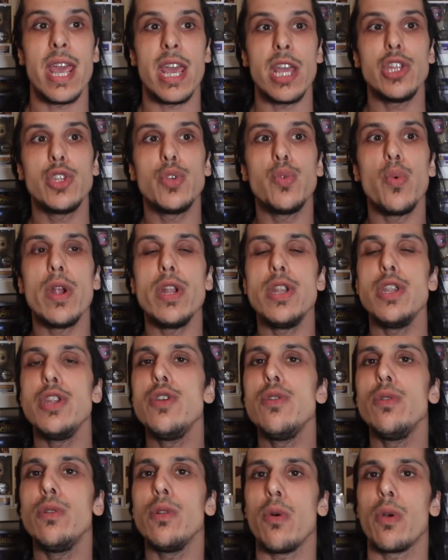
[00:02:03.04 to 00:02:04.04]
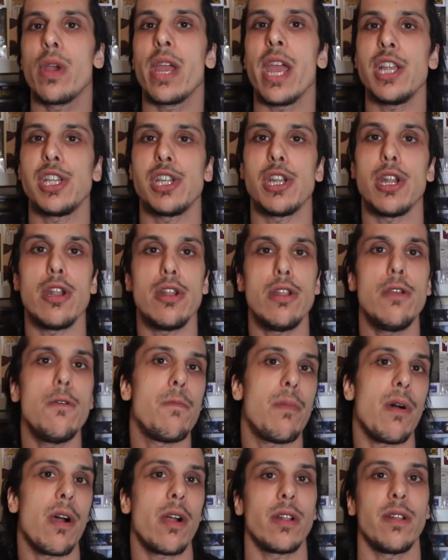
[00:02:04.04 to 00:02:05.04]
into a new location, a new
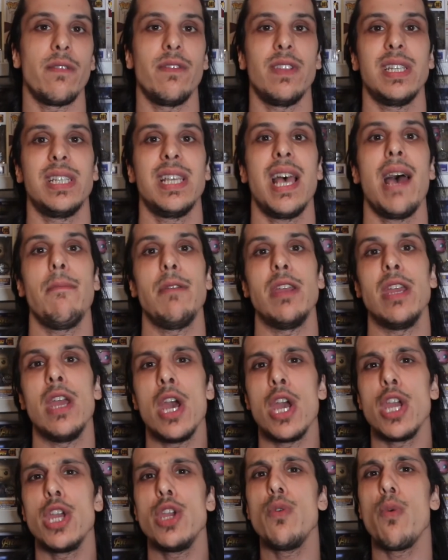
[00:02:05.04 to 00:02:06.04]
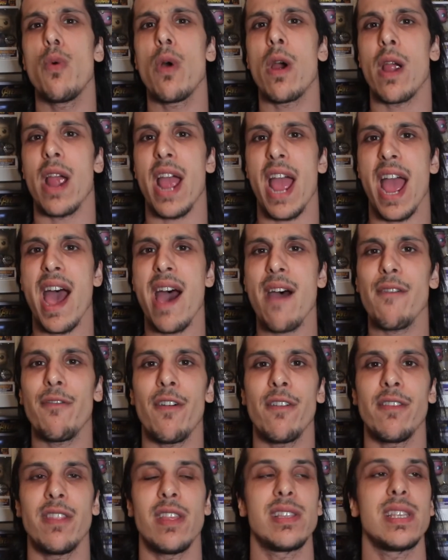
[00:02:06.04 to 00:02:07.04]
part of the abbey, you are half
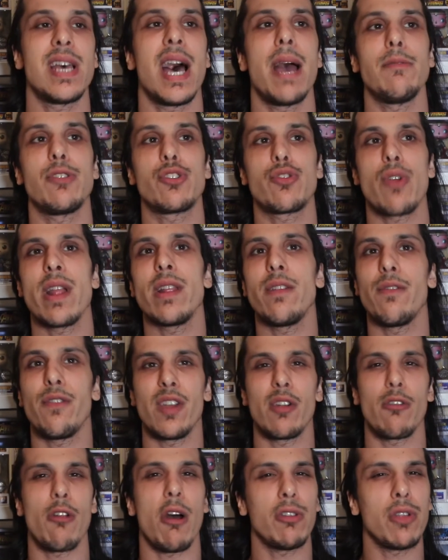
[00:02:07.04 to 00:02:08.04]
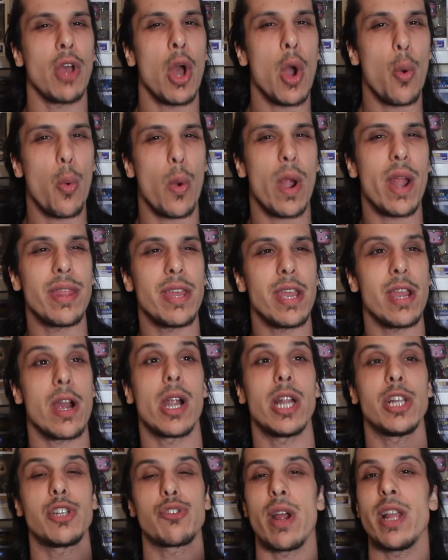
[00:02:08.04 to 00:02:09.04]
of the time trying to figure out where they are
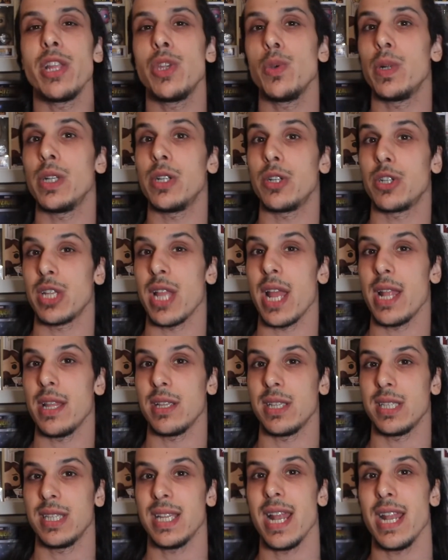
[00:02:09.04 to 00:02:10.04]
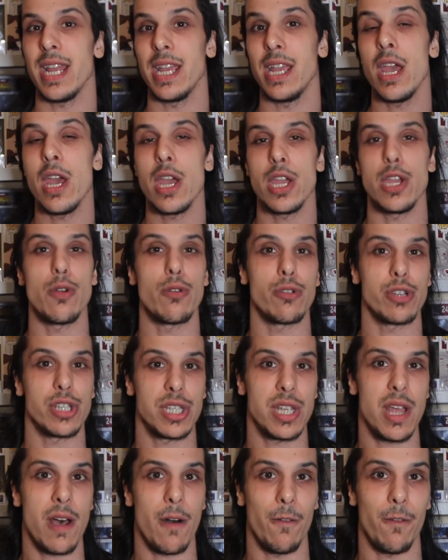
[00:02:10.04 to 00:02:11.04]
and trying to understand the setting
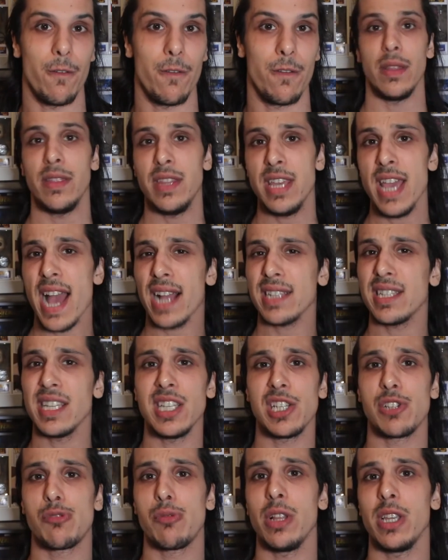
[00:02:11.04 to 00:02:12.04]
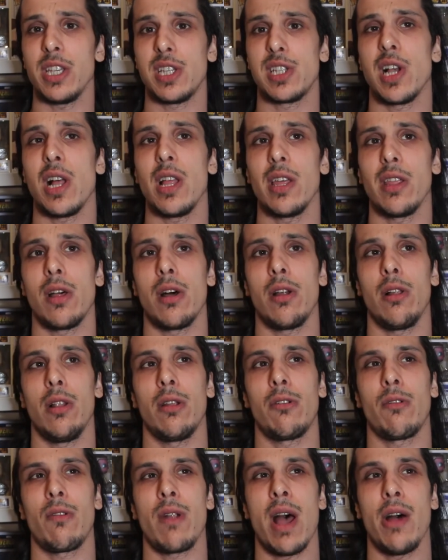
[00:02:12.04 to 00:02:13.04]
yourself. The acting is really solid all
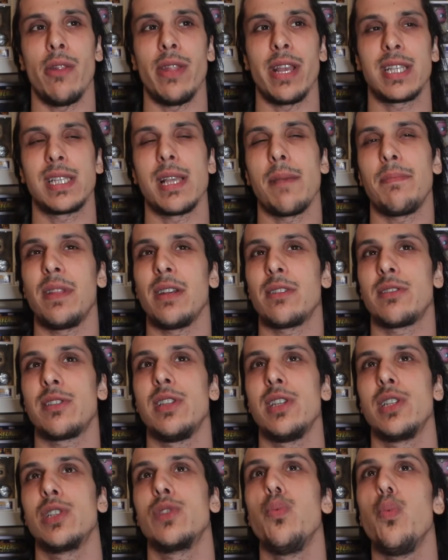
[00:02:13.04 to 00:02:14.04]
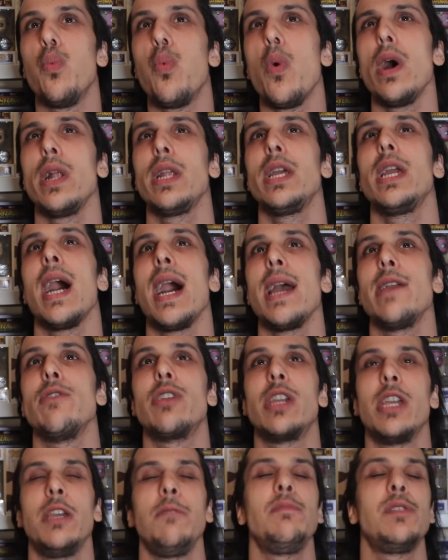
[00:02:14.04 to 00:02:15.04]
around, except there's this one guy who
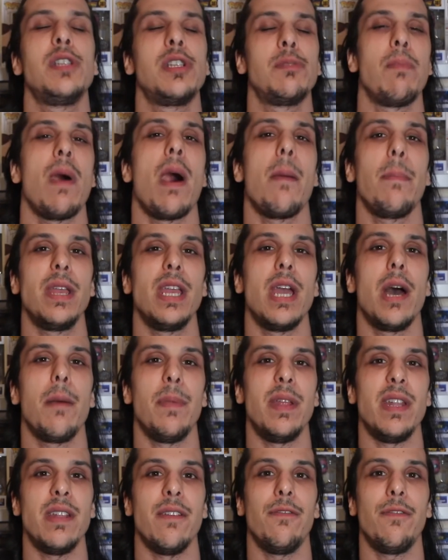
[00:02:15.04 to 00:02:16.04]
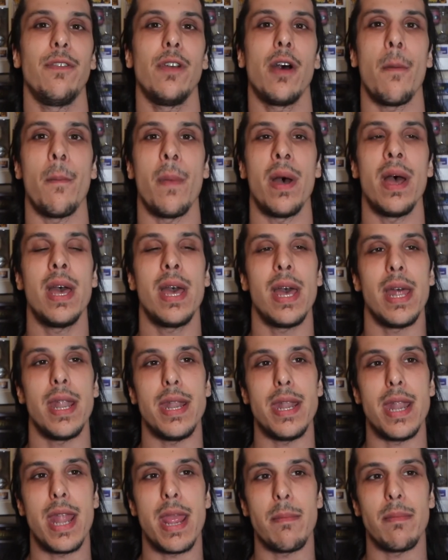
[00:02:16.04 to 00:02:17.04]
keeps popping up in the film
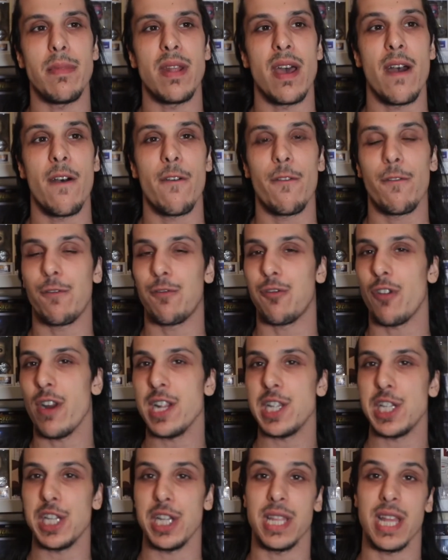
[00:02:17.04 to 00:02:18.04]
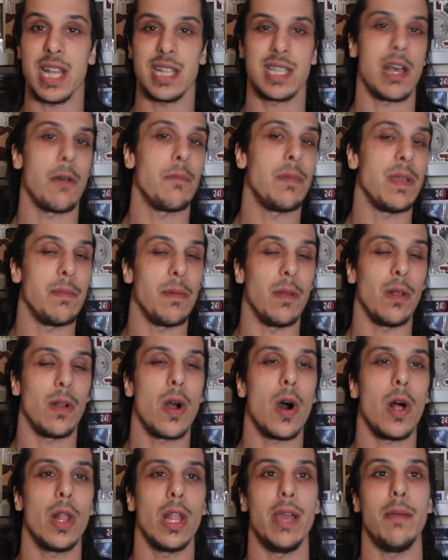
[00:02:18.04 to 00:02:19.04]
named Frenchie, that's how people
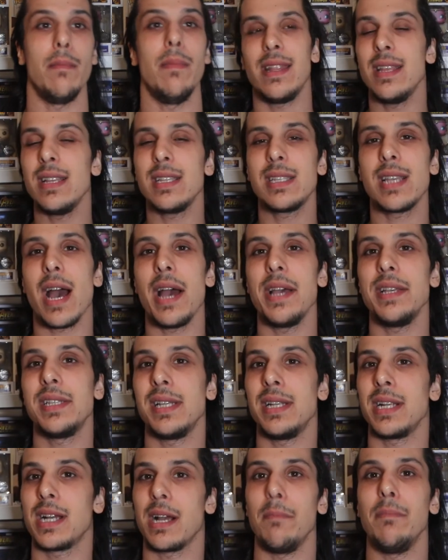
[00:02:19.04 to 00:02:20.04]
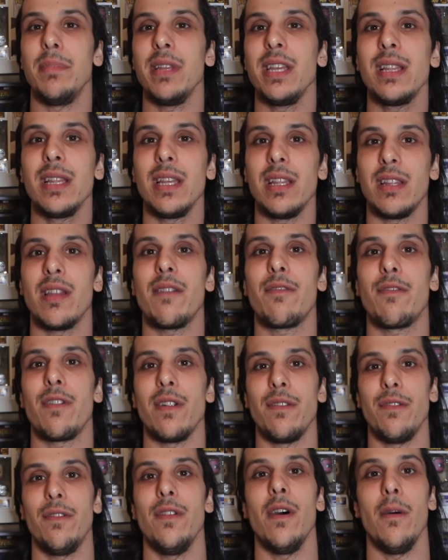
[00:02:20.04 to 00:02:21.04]
call him. This guy is in a completely
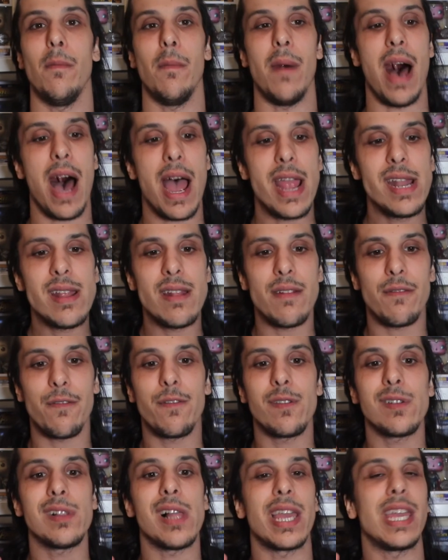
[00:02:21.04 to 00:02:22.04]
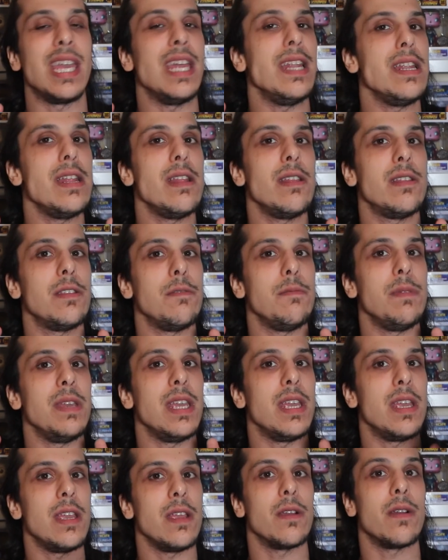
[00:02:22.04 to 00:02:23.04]
different film. I didn't feel like he needed to be
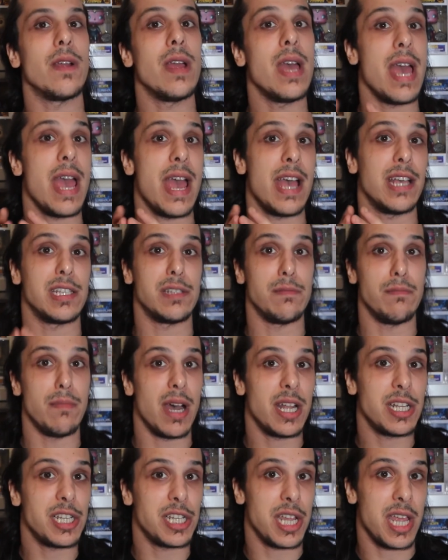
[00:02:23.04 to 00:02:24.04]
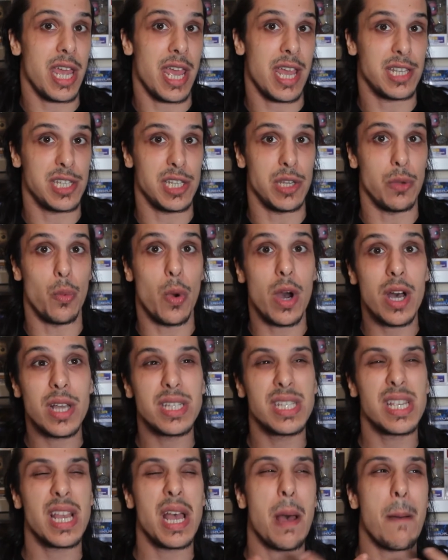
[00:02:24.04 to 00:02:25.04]
here as much as he
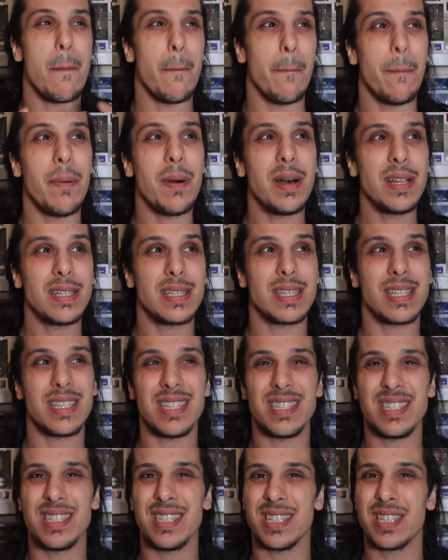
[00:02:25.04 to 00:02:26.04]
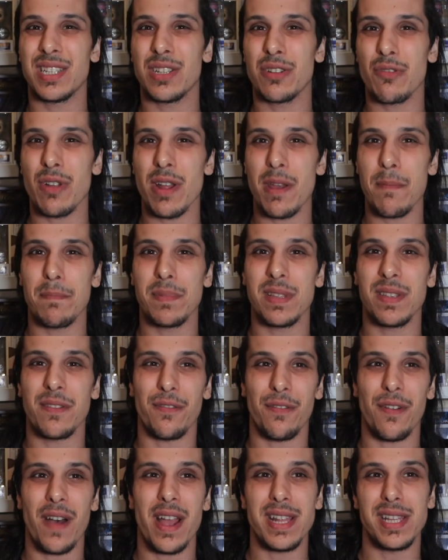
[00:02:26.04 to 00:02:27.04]
was, but the script
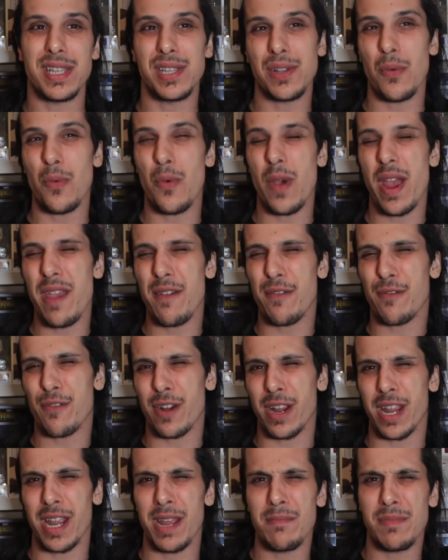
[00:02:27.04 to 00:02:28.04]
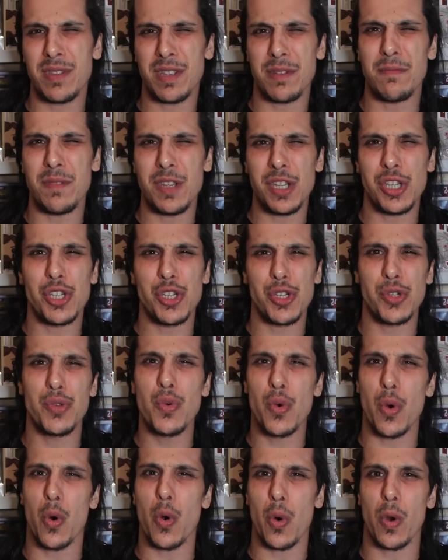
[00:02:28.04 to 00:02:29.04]
finds a way for him to be
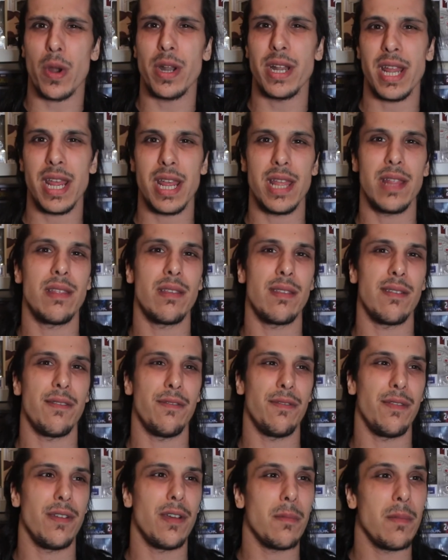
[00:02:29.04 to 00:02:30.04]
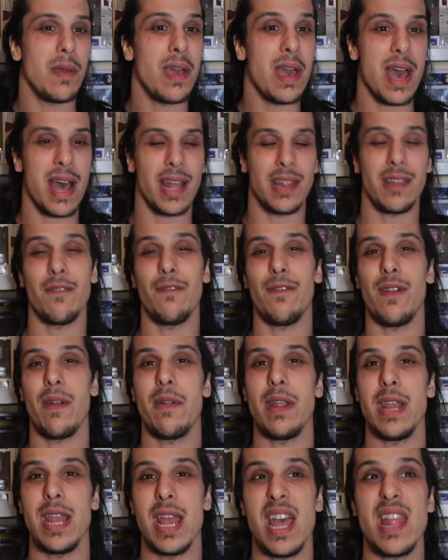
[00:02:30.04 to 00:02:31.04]
shoehorned into the film at the
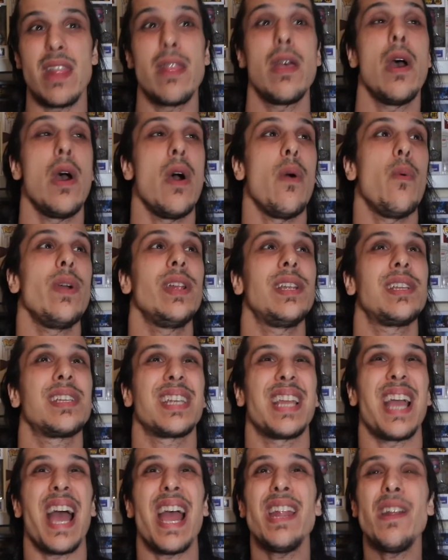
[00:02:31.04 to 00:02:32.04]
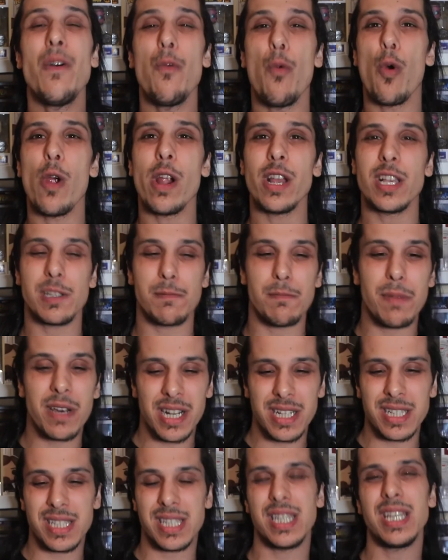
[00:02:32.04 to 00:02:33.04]
very end, which kind of works, but
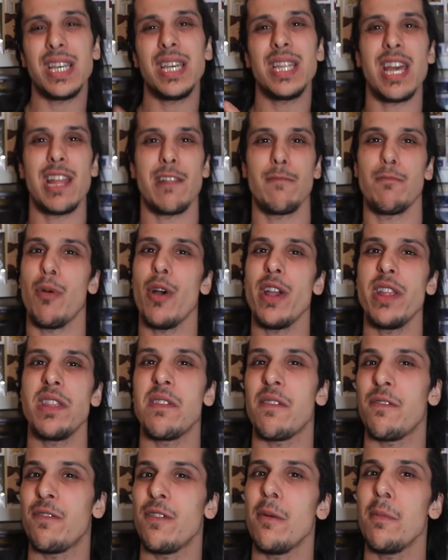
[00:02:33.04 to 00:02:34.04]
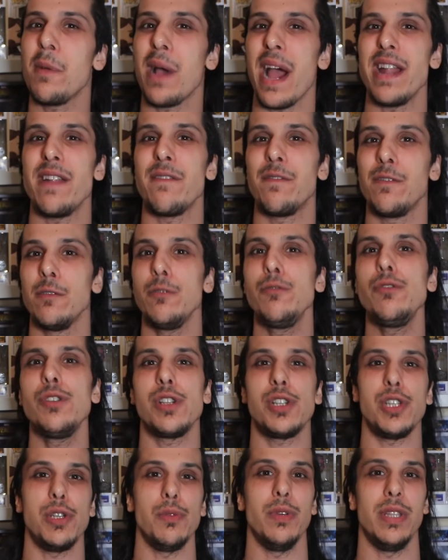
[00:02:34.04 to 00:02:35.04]
until that point the film kind of
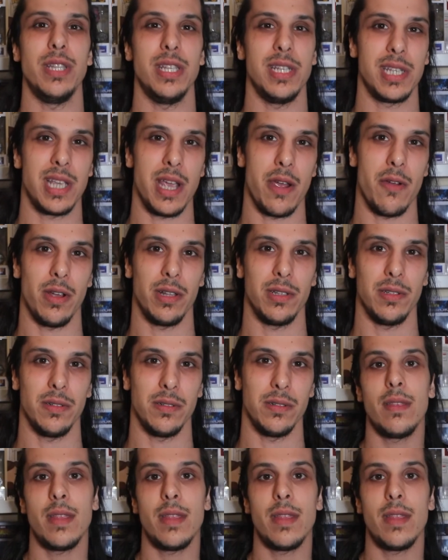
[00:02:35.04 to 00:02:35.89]
loses you with this character.